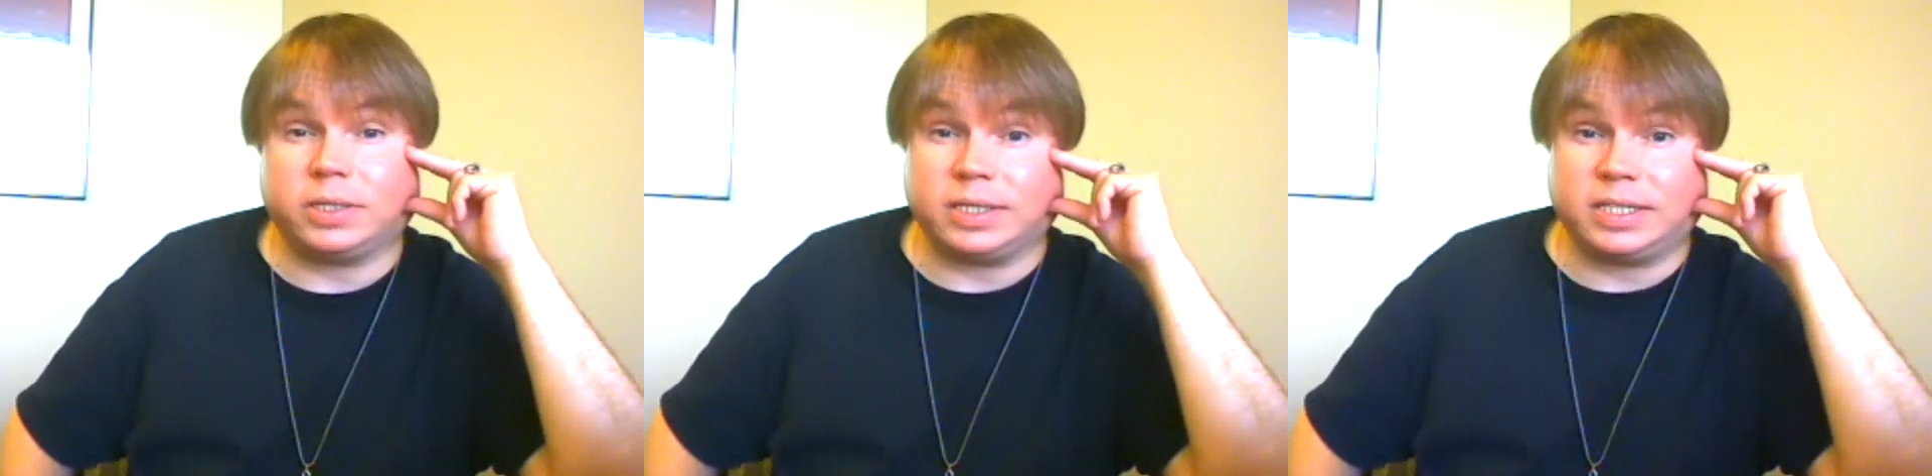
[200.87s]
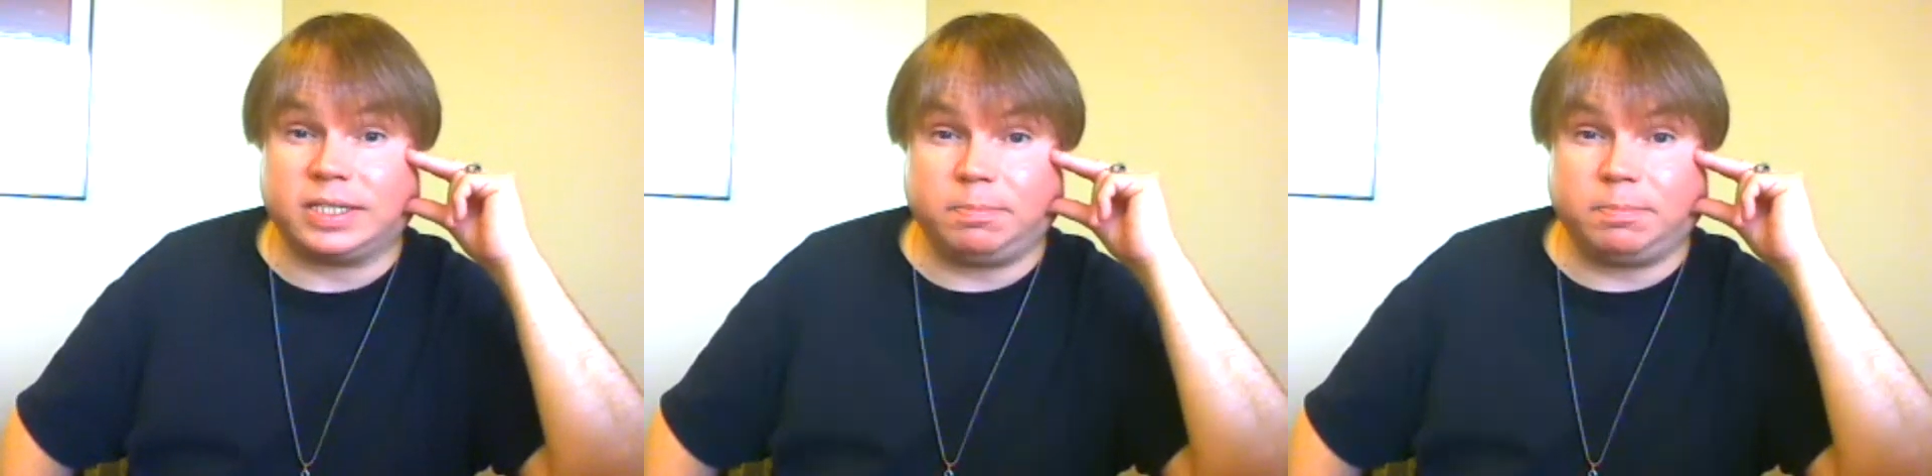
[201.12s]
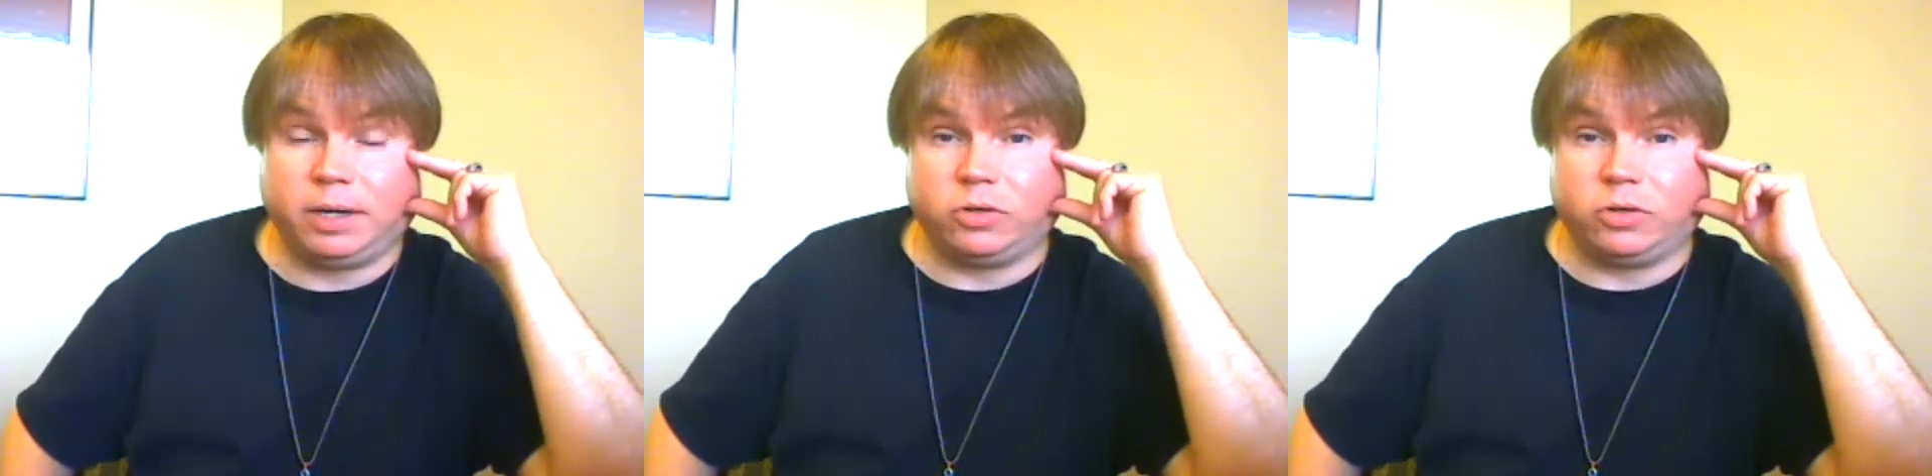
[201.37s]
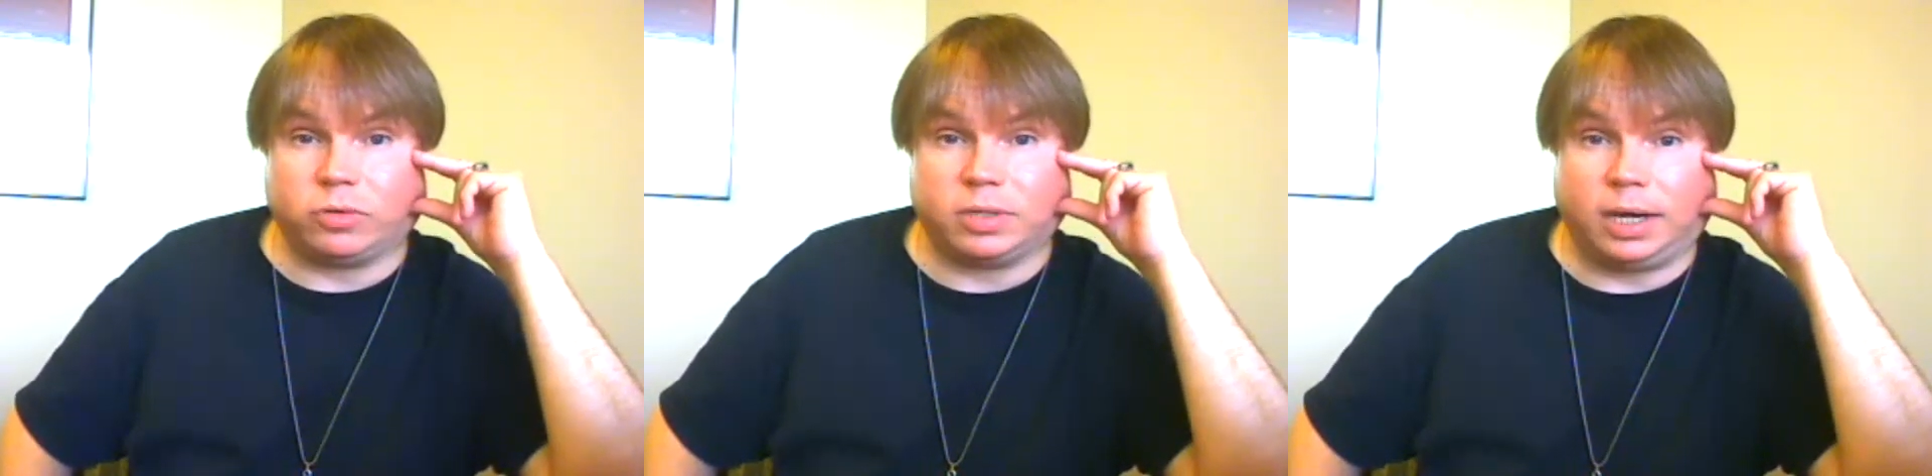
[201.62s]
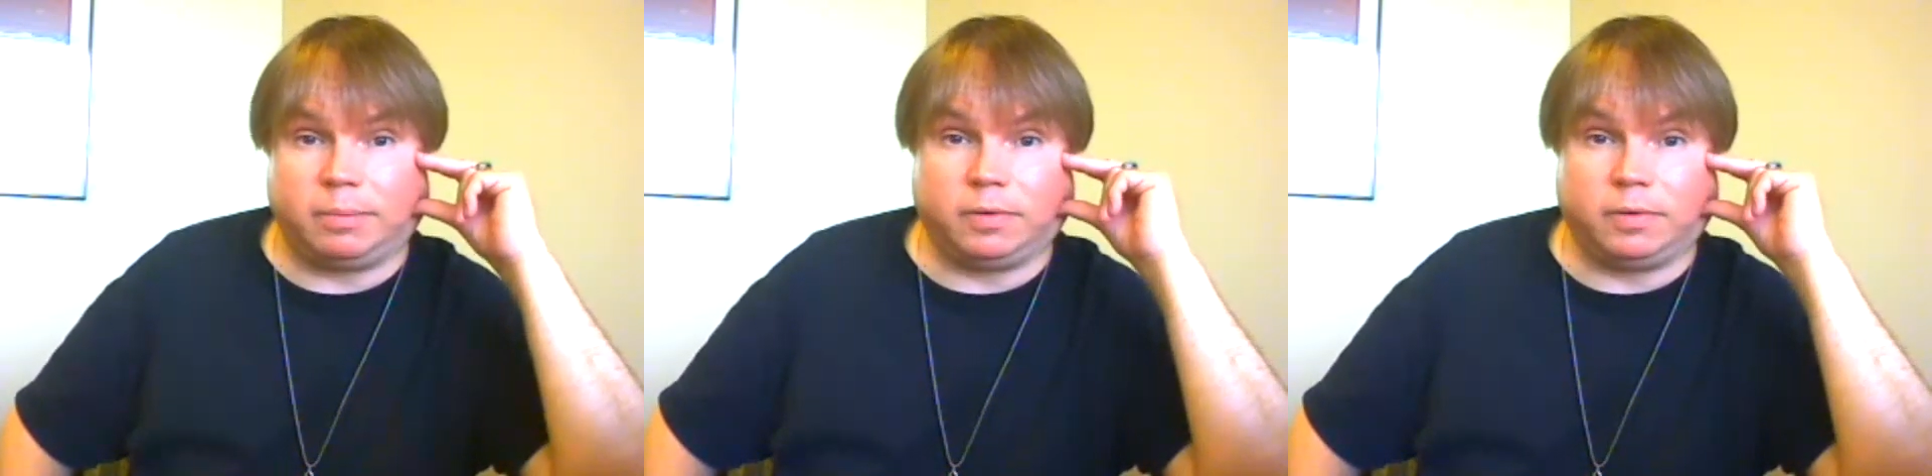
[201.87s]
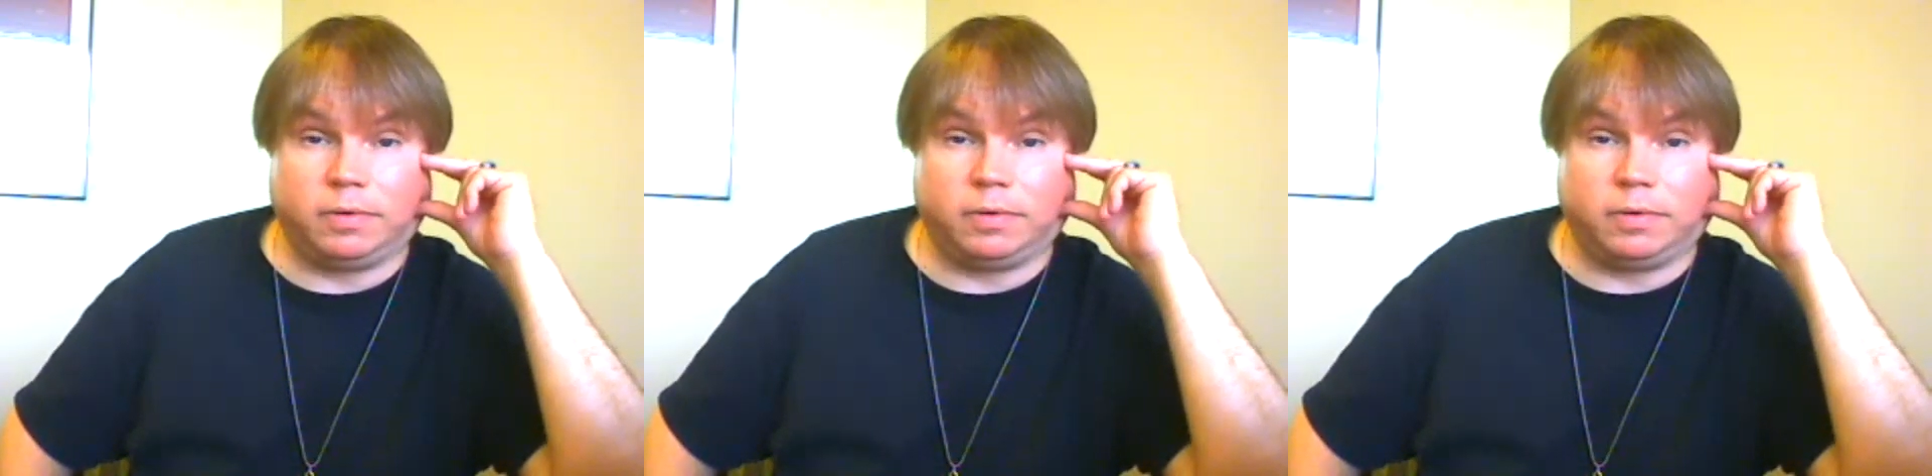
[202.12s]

It's a spiritual time of